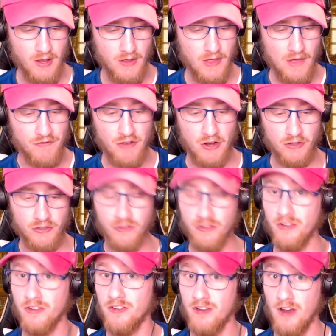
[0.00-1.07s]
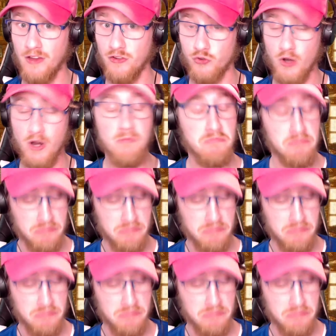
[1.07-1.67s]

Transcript: that functions as a dice tray.